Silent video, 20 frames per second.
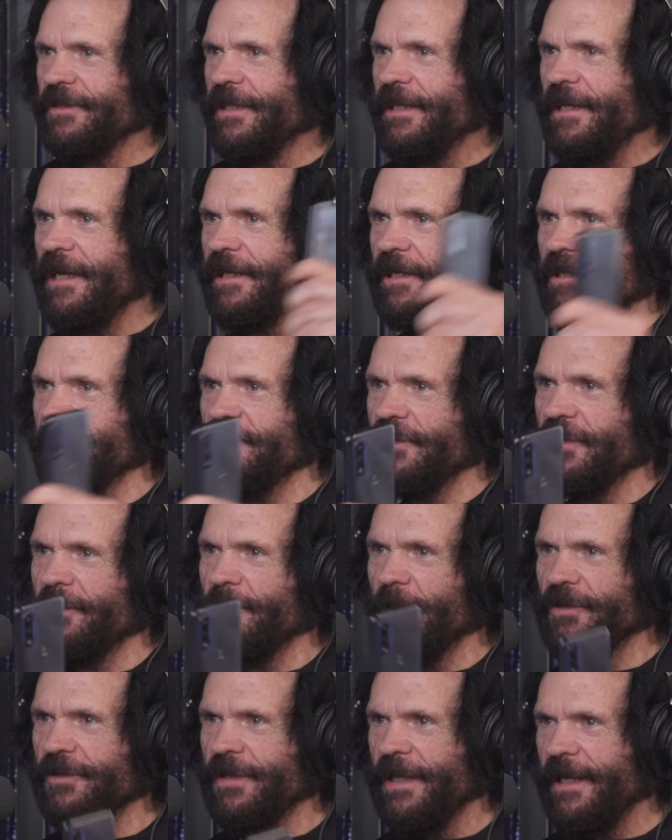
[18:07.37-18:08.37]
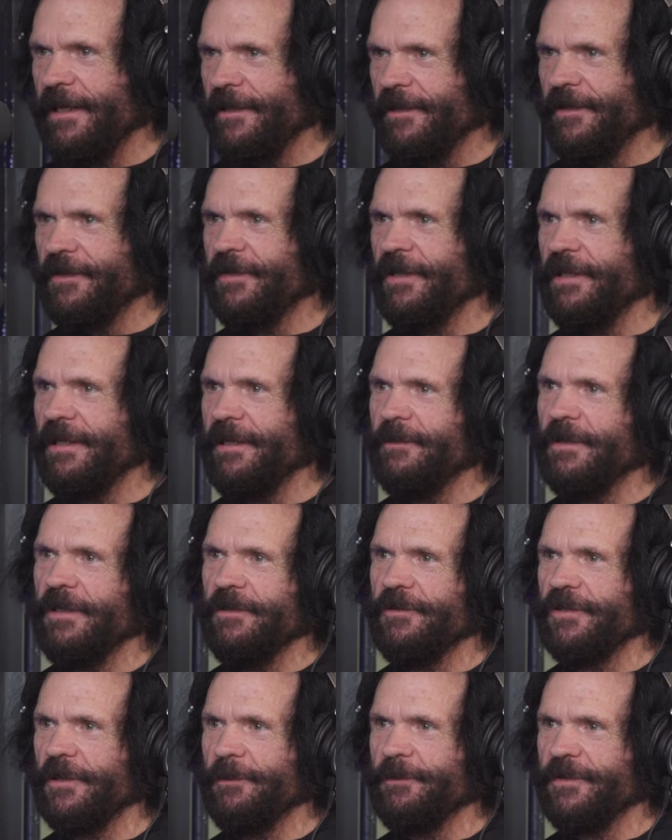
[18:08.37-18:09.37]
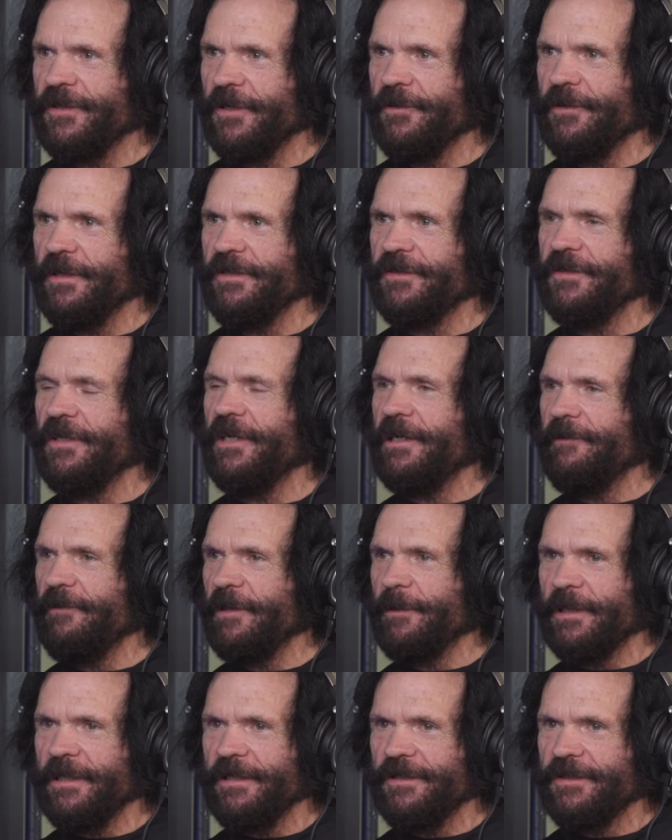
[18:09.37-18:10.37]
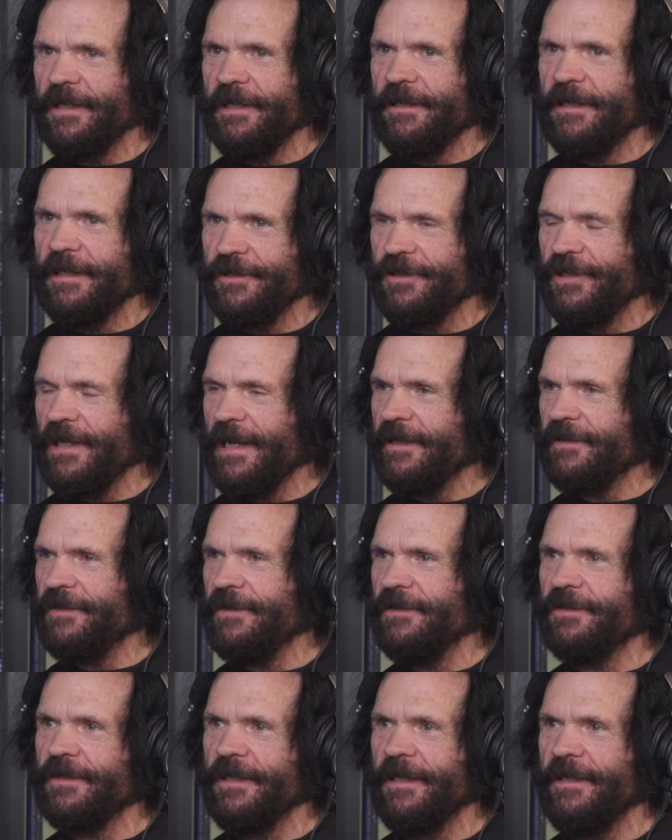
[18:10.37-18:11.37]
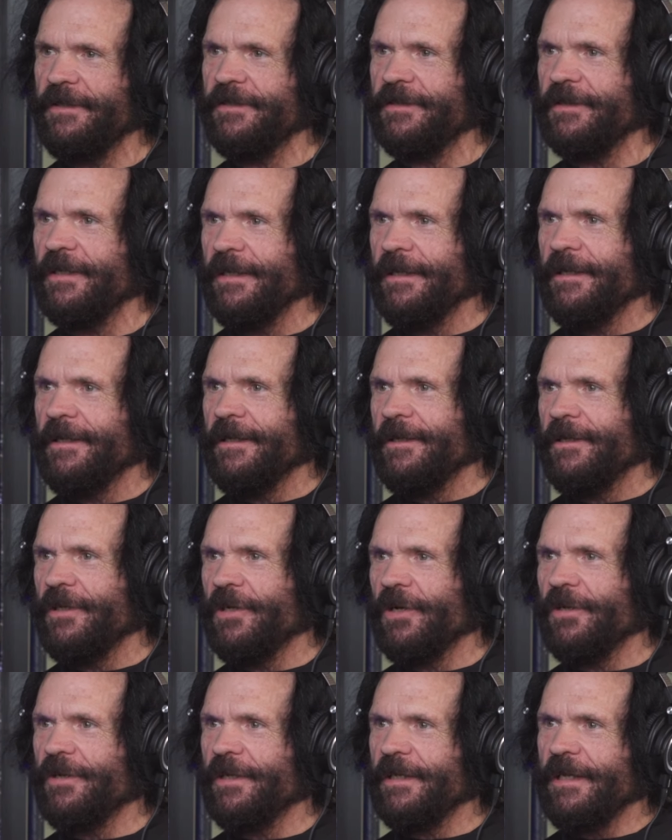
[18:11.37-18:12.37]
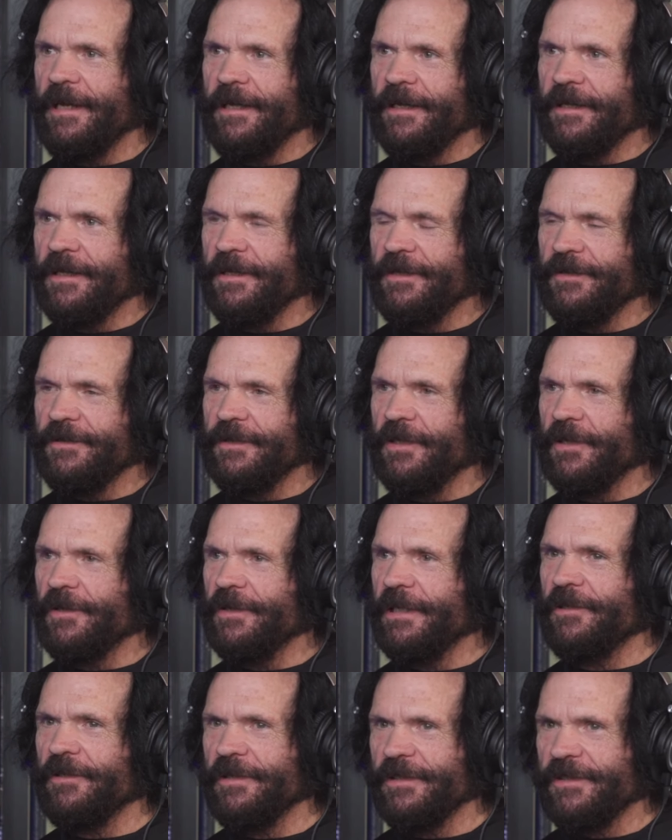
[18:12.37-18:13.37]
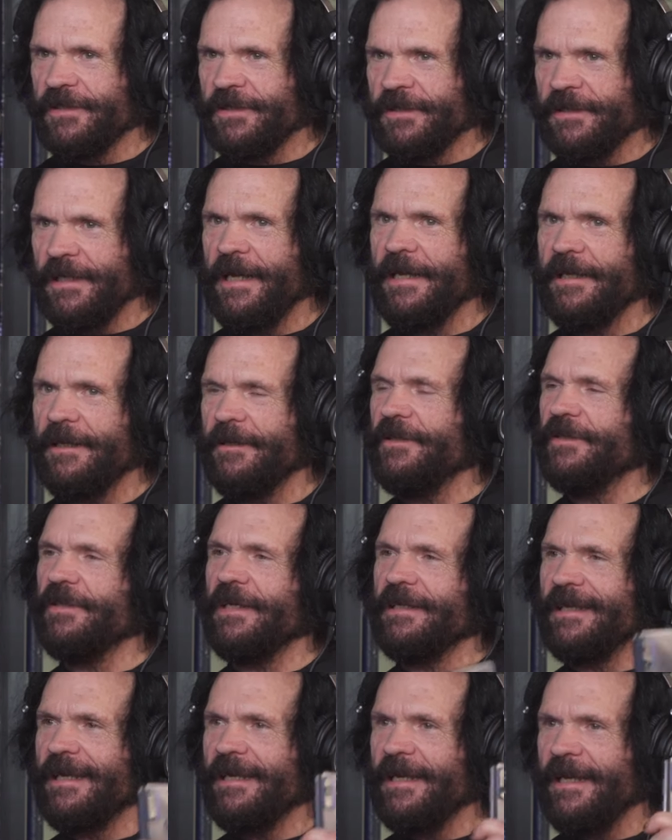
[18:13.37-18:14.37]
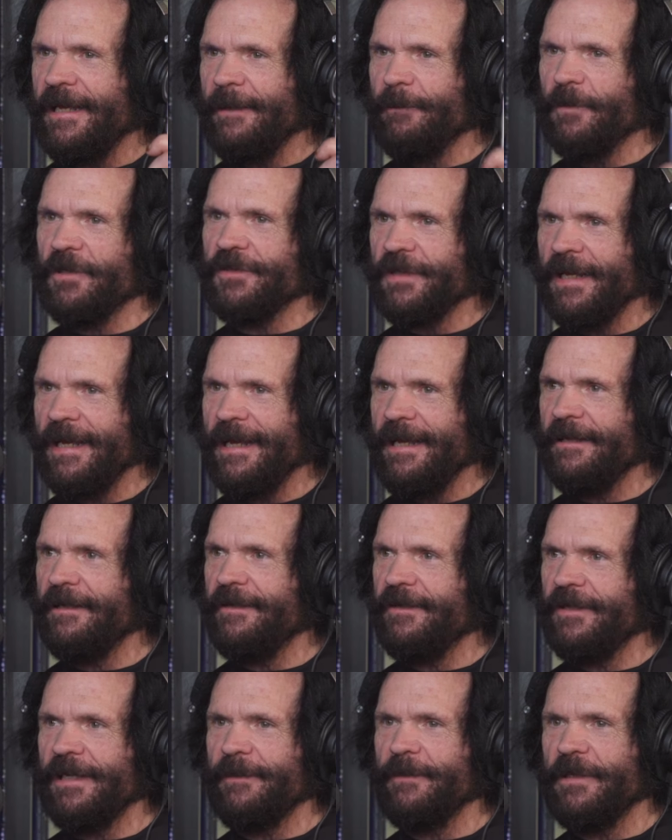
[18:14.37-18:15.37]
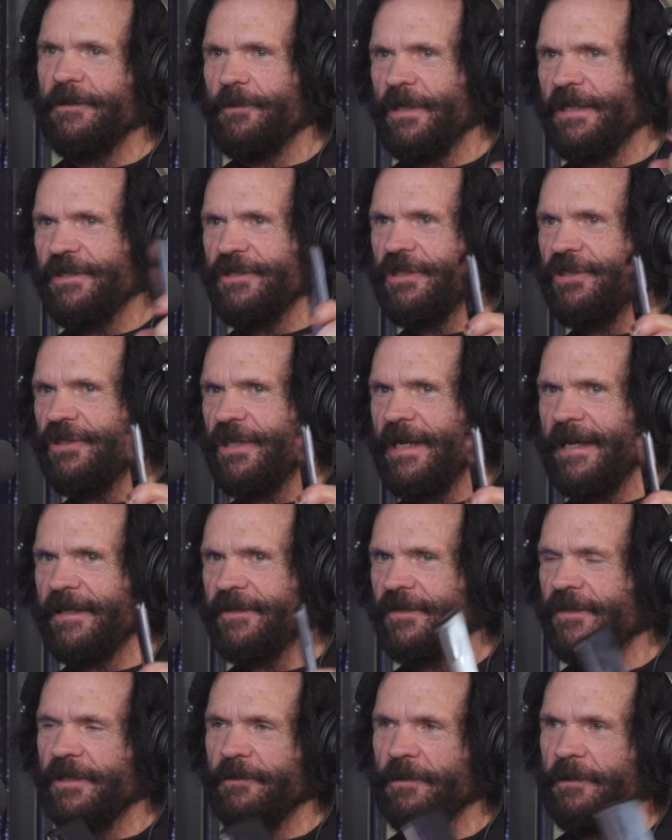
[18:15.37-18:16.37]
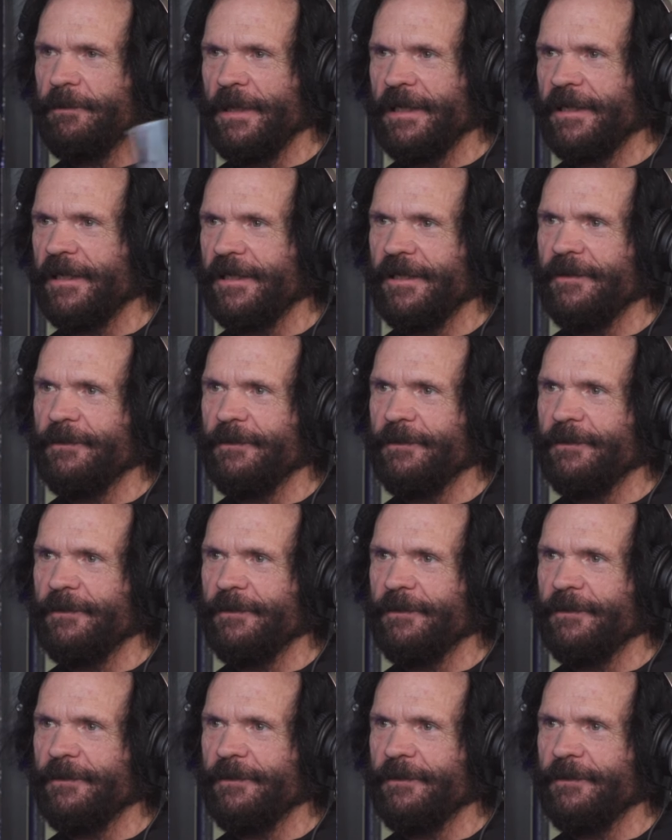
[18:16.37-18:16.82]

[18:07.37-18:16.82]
The Yankees are the most hated team. There's a series there. Everybody's getting on Jackson's case. The Yankees, they couldn't stand it. It was like the most hated team at Reggie Jackson. They would pick it up.